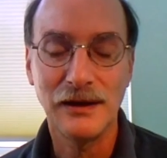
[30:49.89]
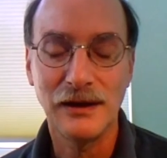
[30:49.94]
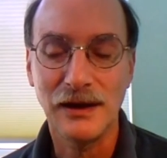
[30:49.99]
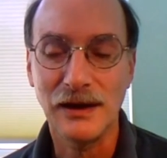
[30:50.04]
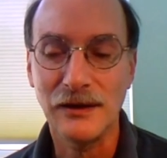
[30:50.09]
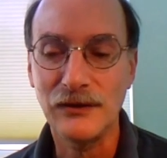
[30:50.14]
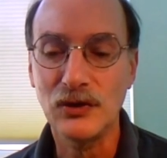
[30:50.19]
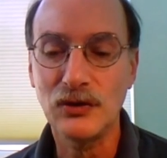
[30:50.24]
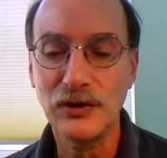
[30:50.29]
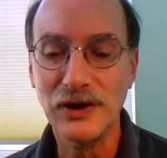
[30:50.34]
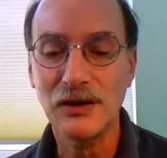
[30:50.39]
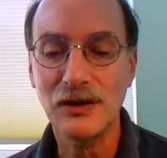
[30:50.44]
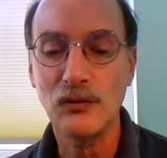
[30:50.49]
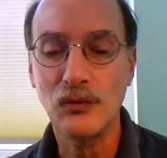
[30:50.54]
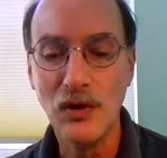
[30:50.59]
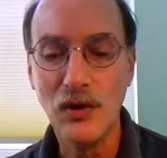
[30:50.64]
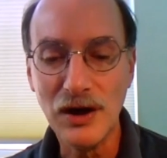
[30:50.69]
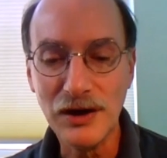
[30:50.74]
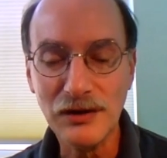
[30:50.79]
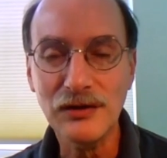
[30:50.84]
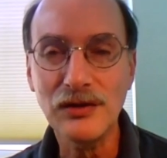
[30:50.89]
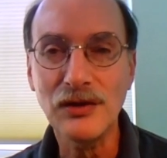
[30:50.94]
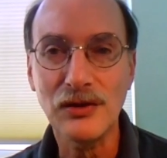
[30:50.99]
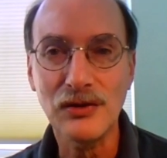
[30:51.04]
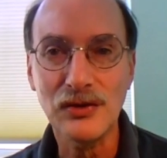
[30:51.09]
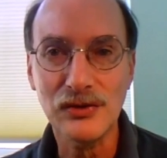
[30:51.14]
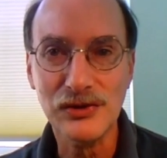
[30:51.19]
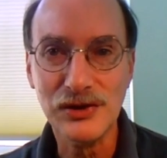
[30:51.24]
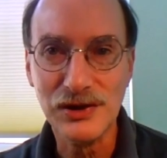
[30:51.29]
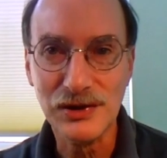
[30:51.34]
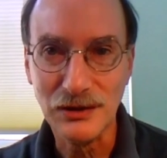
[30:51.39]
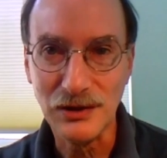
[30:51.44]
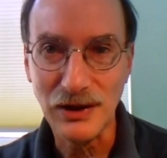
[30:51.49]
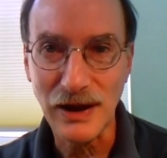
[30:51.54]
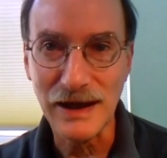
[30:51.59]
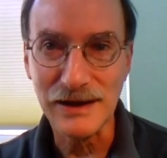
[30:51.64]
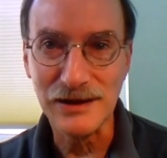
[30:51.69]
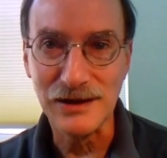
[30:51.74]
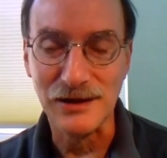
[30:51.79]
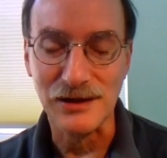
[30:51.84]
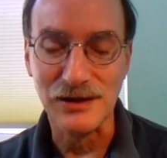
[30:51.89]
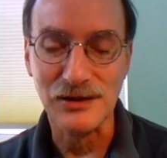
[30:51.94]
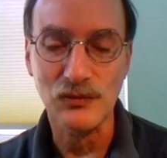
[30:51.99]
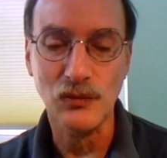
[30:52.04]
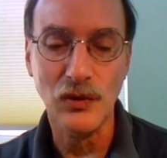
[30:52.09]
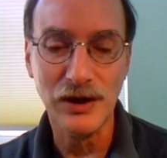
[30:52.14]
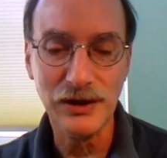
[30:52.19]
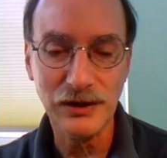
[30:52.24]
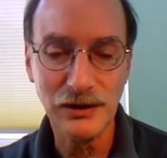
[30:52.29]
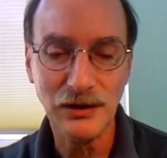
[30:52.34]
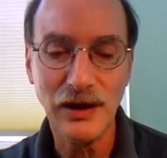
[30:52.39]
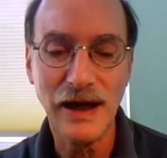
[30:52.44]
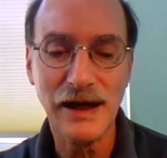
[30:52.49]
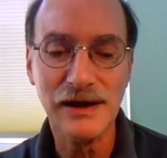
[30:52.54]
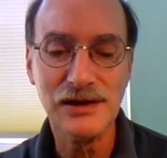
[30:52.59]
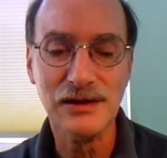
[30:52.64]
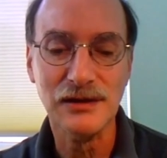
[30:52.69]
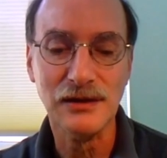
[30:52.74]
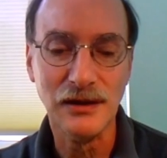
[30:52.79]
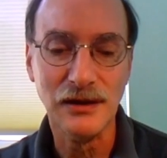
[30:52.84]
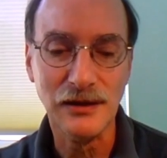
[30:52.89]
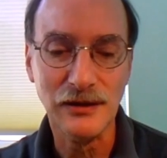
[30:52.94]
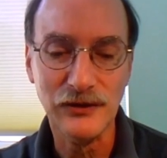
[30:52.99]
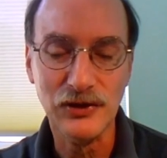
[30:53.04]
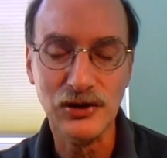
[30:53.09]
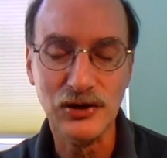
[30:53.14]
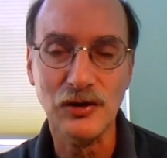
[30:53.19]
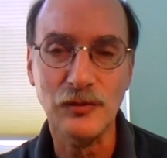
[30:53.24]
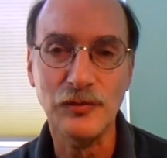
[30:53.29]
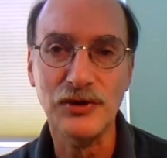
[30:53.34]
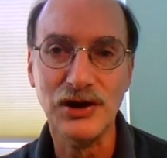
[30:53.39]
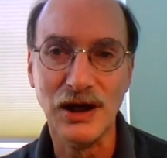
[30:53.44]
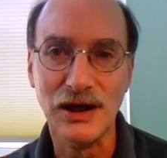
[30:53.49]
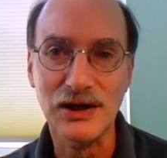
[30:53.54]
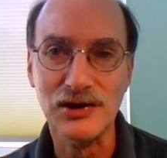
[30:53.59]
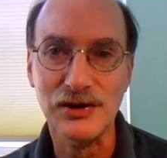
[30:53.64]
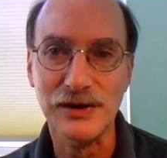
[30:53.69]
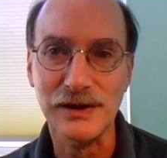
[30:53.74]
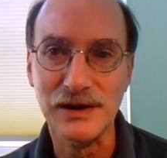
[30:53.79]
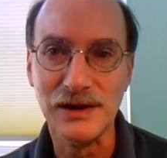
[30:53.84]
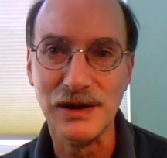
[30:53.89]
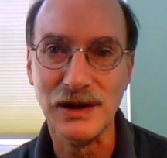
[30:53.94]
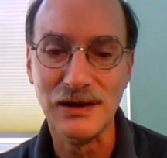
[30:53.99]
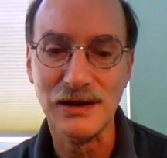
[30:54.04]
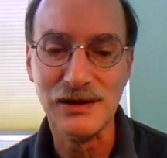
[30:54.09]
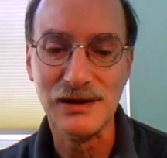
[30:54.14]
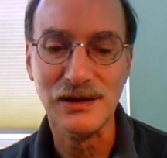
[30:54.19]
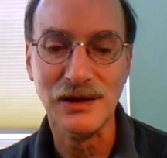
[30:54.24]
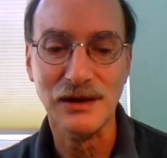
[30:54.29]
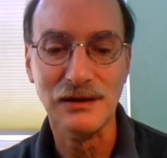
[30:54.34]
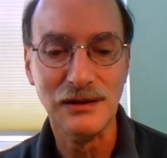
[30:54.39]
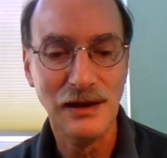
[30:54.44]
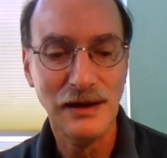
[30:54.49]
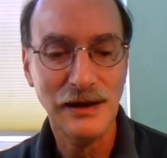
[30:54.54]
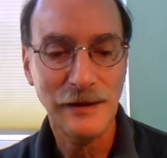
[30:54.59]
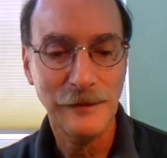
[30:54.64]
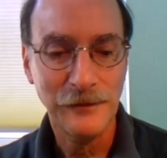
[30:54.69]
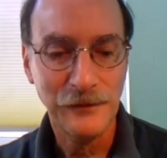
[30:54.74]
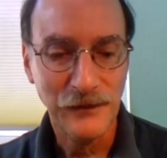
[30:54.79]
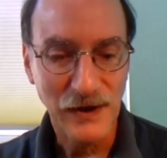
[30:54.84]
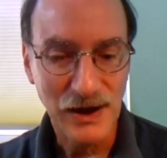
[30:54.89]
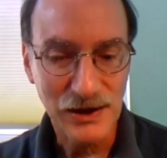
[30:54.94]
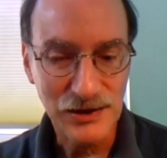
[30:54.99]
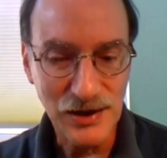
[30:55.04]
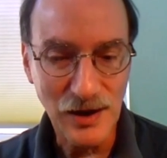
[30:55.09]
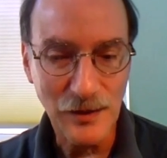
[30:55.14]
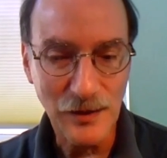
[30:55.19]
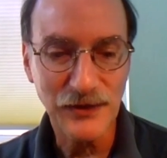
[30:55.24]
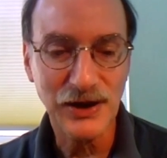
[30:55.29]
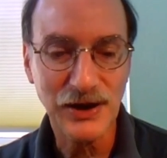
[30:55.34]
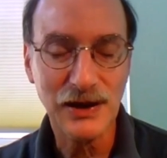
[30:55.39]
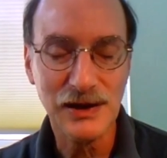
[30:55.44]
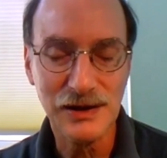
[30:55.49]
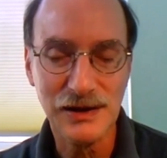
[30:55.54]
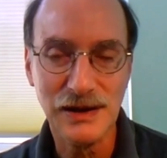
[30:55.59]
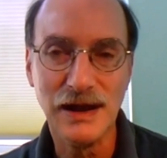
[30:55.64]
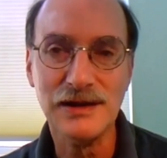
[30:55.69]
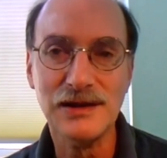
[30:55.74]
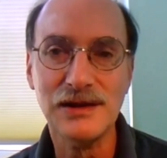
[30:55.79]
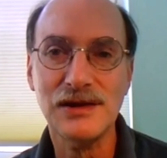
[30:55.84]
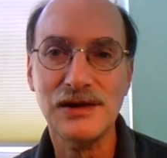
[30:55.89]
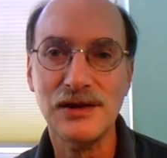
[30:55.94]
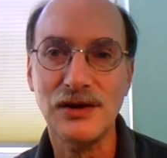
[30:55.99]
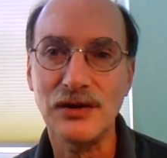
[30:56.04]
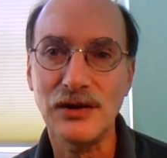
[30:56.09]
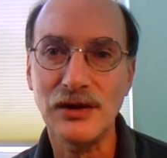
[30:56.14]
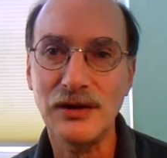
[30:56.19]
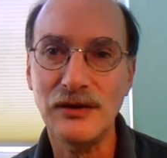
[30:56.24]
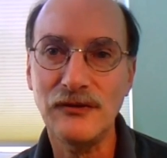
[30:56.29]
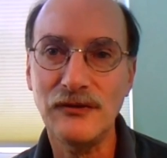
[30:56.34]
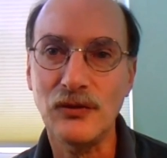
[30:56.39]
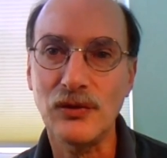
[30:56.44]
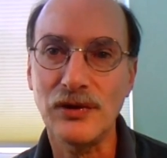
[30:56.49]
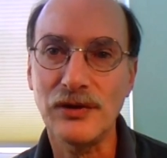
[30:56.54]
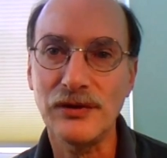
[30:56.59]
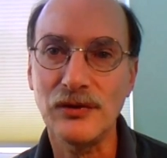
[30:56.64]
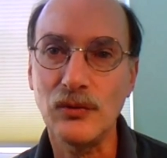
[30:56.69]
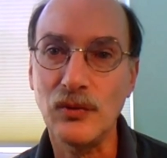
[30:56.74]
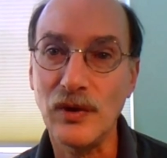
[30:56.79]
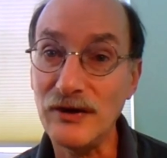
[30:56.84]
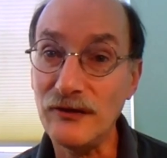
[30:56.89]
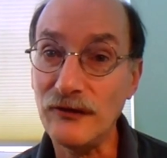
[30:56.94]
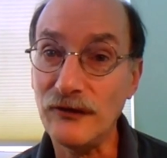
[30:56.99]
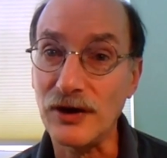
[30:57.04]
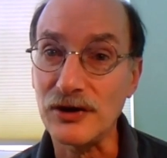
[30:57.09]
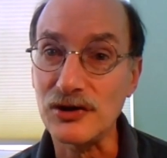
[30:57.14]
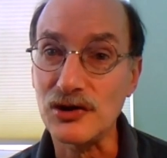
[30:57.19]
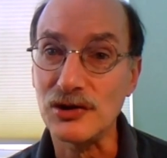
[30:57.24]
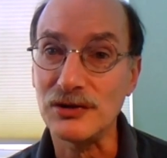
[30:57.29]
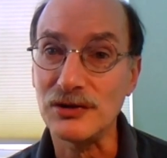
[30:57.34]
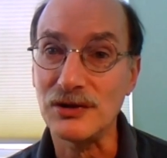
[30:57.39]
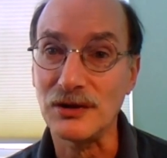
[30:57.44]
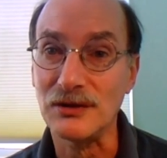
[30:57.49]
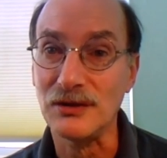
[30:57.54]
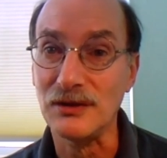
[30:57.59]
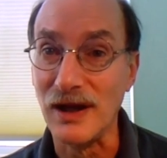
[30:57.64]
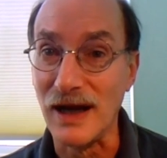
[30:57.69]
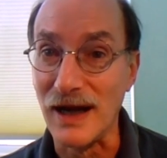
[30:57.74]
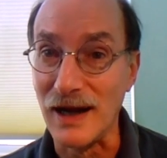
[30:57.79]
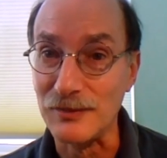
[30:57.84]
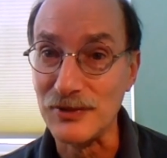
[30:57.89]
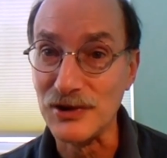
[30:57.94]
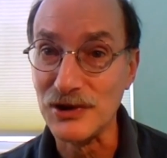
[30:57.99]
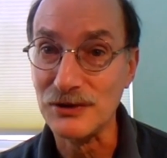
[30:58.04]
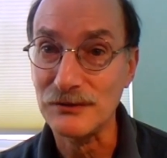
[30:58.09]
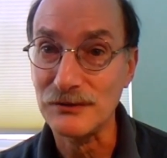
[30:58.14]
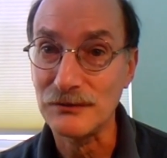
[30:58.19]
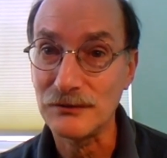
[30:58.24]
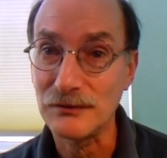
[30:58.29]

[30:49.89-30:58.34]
If you look at one of those classes, one class of interpretation says that something is necessary for the wave function to collapse.